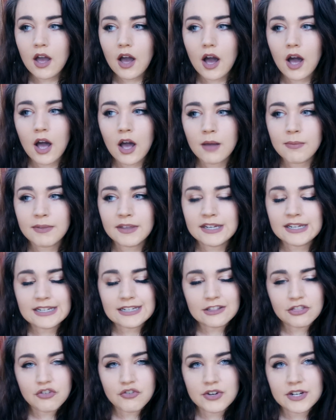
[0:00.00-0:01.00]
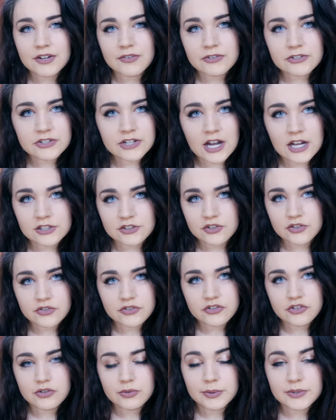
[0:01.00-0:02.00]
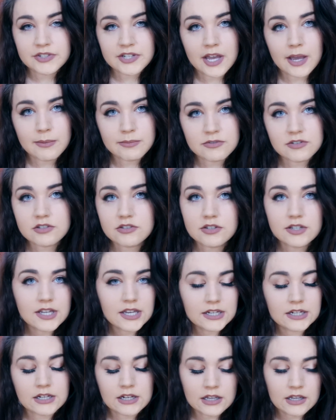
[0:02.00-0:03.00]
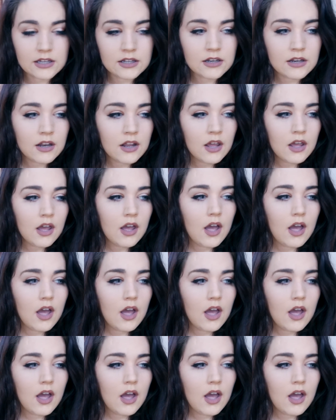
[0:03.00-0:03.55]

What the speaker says: They needed 3 different doctors to attempt to get it in.